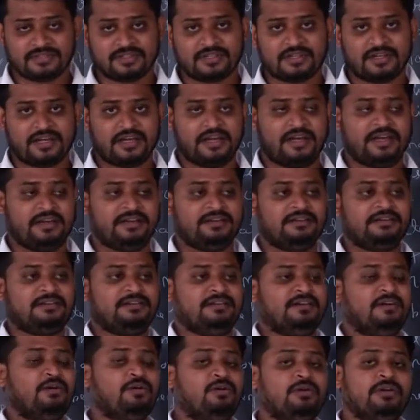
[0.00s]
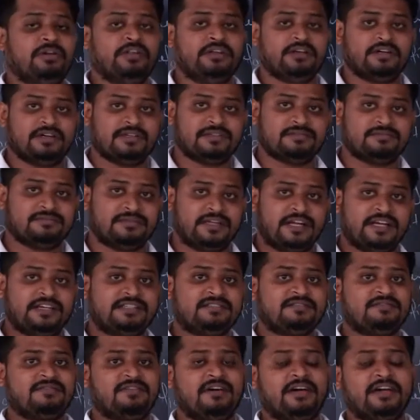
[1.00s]
and whole year.
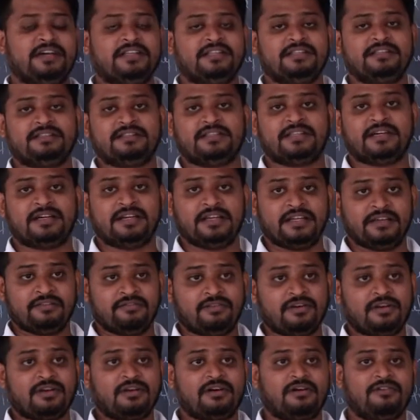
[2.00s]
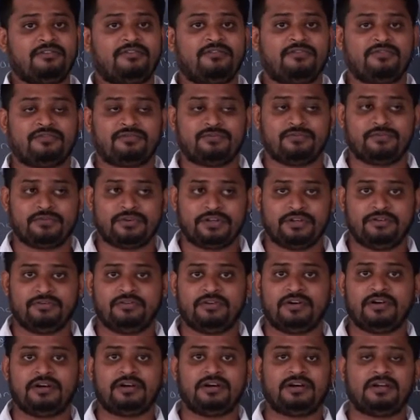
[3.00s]
That's why the level of
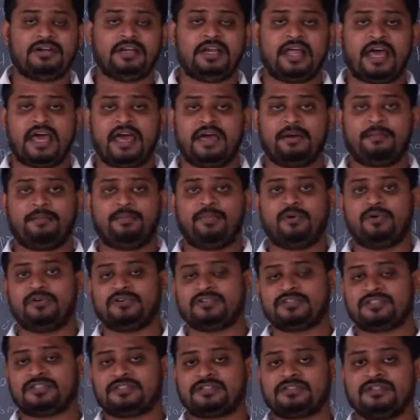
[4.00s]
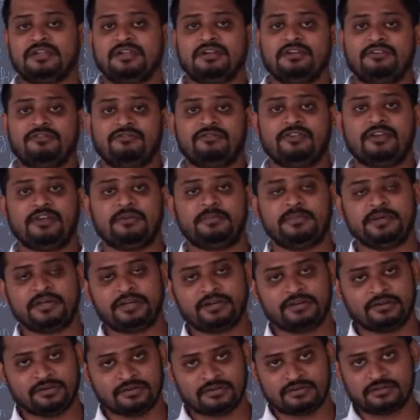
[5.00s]
river, lake, ponds will be
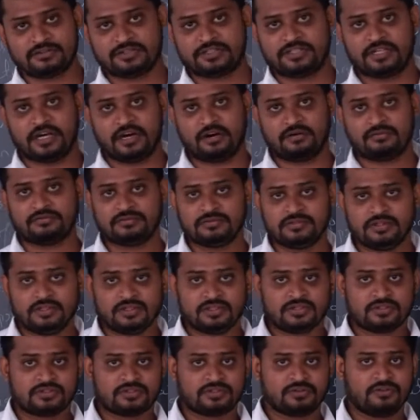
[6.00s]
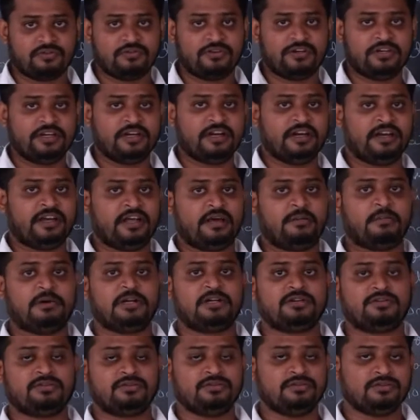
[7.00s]
goes down. So we didn't
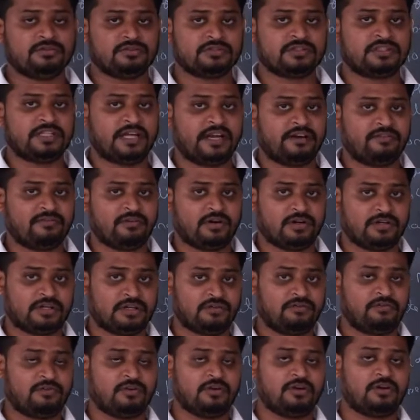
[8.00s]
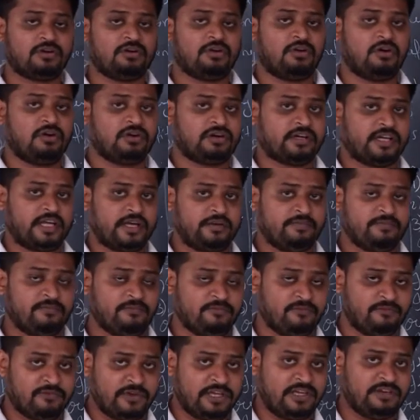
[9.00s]
able to use that water for a long time.
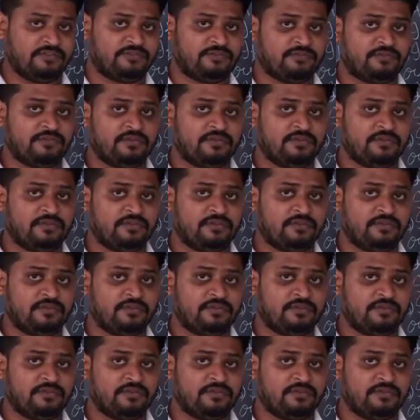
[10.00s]
If